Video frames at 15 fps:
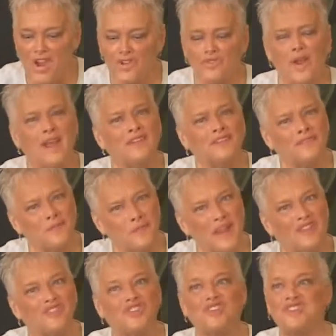
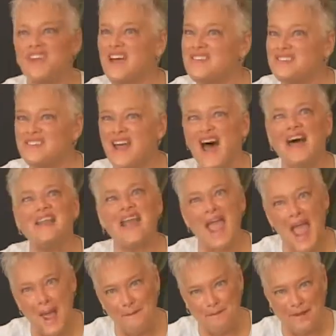Transformation does not
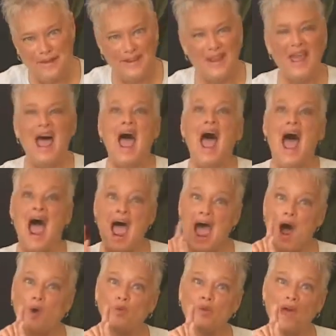happen
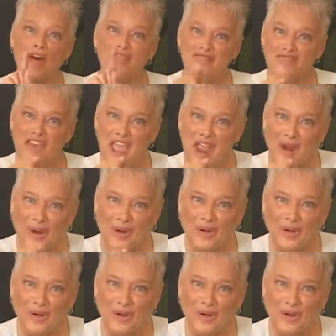out there.